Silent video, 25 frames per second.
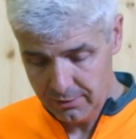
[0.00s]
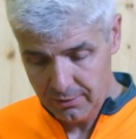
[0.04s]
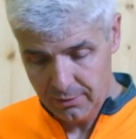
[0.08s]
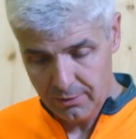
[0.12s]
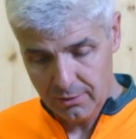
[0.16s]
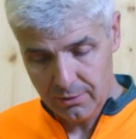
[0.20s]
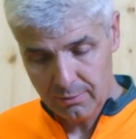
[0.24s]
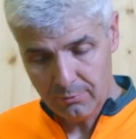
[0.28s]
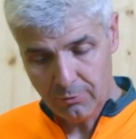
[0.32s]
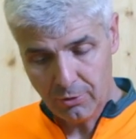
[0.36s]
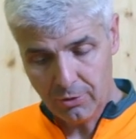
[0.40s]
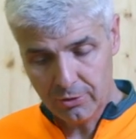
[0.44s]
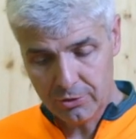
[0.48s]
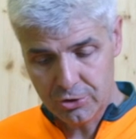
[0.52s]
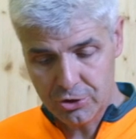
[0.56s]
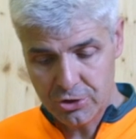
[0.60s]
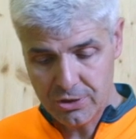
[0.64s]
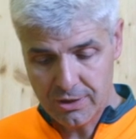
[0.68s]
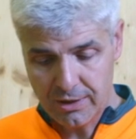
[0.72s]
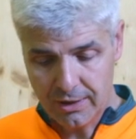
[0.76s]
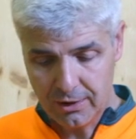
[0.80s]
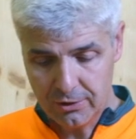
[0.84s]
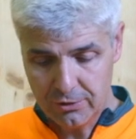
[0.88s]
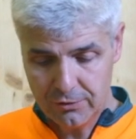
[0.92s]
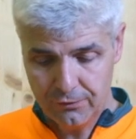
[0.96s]
I'll do a
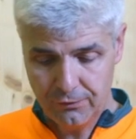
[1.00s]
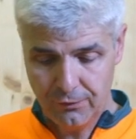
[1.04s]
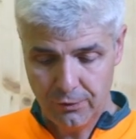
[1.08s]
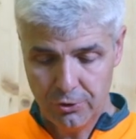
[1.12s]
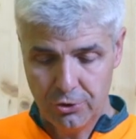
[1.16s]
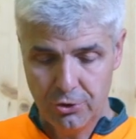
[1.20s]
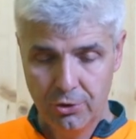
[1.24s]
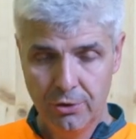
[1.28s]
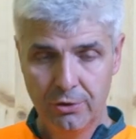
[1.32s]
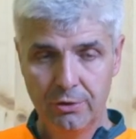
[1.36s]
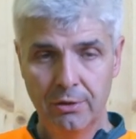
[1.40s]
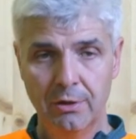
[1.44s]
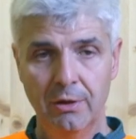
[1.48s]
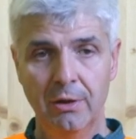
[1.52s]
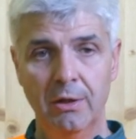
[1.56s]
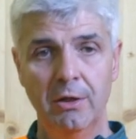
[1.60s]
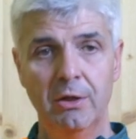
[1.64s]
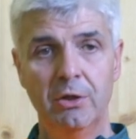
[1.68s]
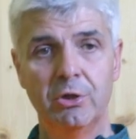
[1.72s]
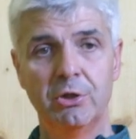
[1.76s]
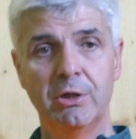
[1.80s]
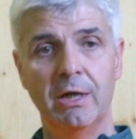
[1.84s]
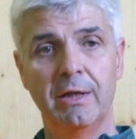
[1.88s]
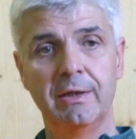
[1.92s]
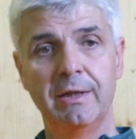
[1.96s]
lunge to make sure I'm
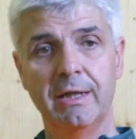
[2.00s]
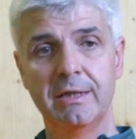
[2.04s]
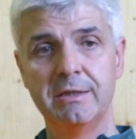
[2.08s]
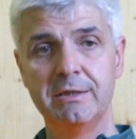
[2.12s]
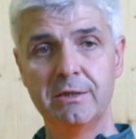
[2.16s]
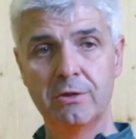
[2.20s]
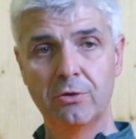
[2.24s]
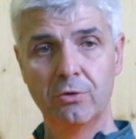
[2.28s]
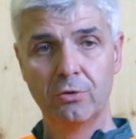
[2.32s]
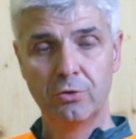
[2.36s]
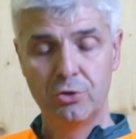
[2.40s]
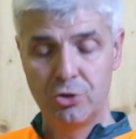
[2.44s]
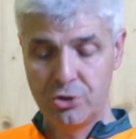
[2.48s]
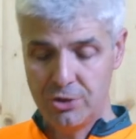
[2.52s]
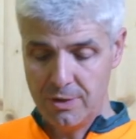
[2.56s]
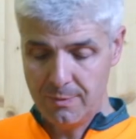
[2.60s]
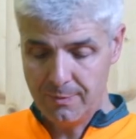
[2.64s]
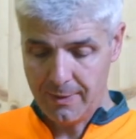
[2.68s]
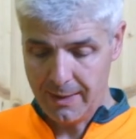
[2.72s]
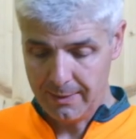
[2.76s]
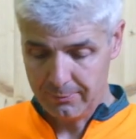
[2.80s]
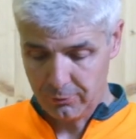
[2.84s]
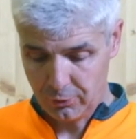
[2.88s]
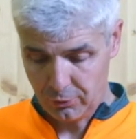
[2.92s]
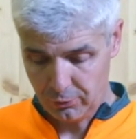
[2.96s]
standing straight.
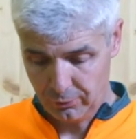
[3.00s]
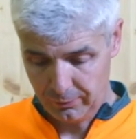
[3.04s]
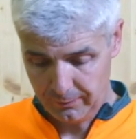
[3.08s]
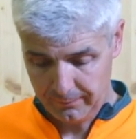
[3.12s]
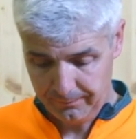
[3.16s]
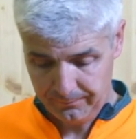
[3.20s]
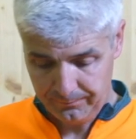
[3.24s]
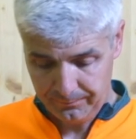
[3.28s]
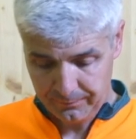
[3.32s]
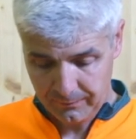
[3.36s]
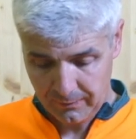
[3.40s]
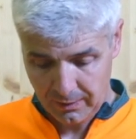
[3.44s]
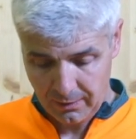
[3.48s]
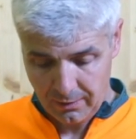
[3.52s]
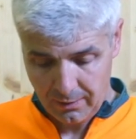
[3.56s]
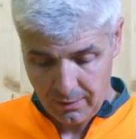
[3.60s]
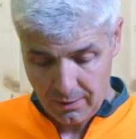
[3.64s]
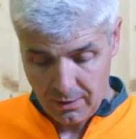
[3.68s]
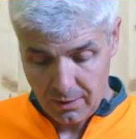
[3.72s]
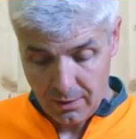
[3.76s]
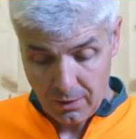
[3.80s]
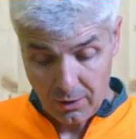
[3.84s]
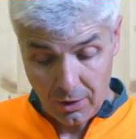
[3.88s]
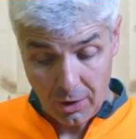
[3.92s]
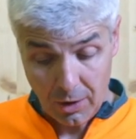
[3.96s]

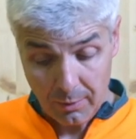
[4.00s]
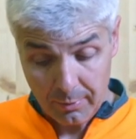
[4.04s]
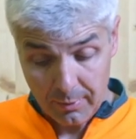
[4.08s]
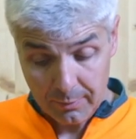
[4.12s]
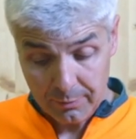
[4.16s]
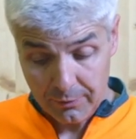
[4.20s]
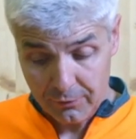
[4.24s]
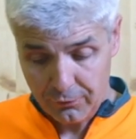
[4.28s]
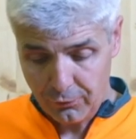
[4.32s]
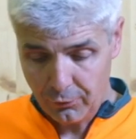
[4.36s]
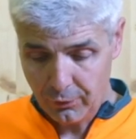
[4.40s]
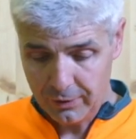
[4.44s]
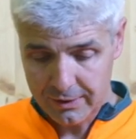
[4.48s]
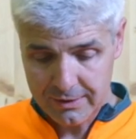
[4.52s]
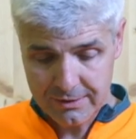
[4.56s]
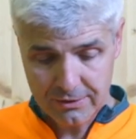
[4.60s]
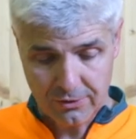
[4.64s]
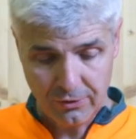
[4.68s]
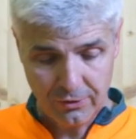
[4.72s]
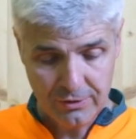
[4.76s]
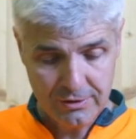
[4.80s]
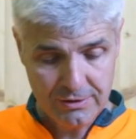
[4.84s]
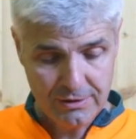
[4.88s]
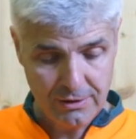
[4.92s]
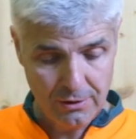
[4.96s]
But before I start,
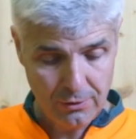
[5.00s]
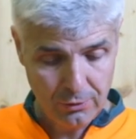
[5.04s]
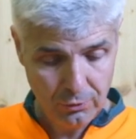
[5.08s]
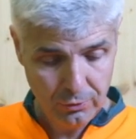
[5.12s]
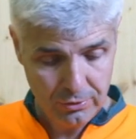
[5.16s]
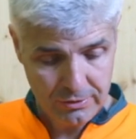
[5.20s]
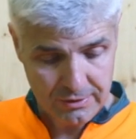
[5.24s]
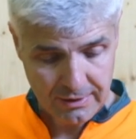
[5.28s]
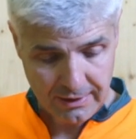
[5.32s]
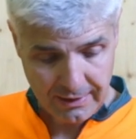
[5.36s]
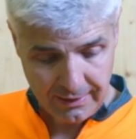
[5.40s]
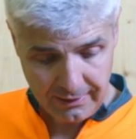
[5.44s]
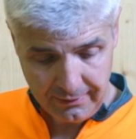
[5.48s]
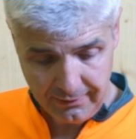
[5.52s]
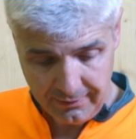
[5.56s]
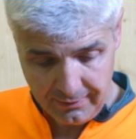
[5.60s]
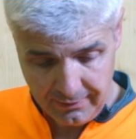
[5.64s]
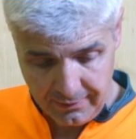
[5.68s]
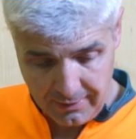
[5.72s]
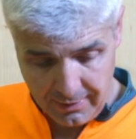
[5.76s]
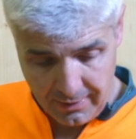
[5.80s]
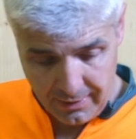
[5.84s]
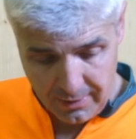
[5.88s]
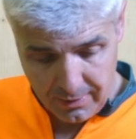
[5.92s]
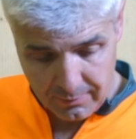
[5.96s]
I have to
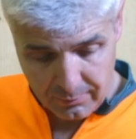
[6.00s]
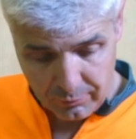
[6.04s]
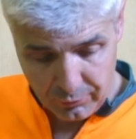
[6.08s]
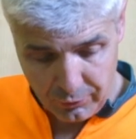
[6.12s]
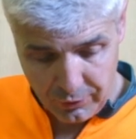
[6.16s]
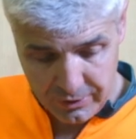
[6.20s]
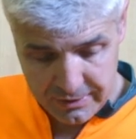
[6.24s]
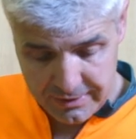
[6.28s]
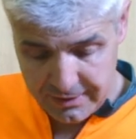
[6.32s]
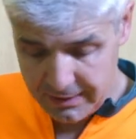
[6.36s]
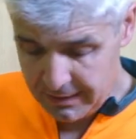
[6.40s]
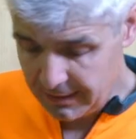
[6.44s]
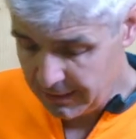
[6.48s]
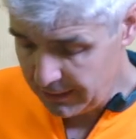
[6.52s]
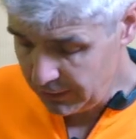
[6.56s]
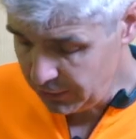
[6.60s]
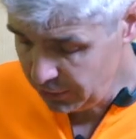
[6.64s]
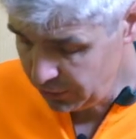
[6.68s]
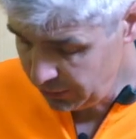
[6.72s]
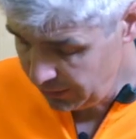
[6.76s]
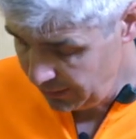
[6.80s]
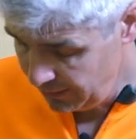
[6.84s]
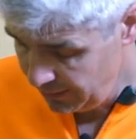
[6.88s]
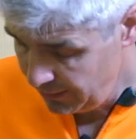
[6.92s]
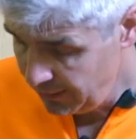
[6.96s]
find my leading
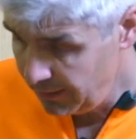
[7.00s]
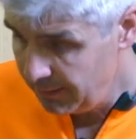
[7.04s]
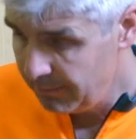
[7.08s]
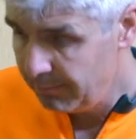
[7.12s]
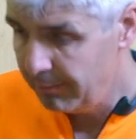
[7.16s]
cutter.